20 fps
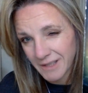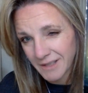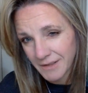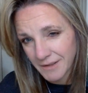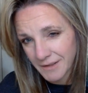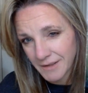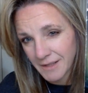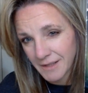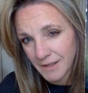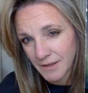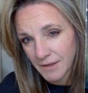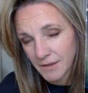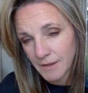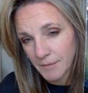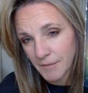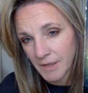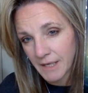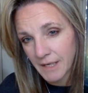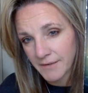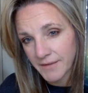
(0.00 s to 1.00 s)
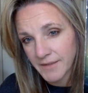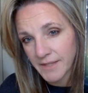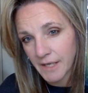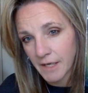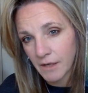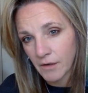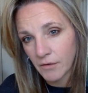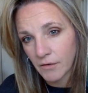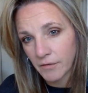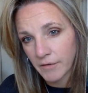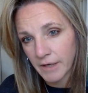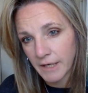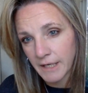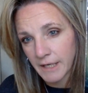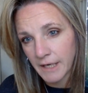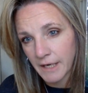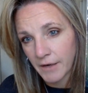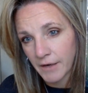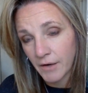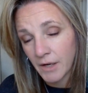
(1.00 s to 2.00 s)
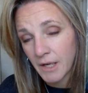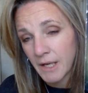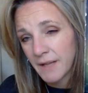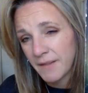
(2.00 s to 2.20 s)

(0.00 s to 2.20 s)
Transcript: There's some kind of cycle right now.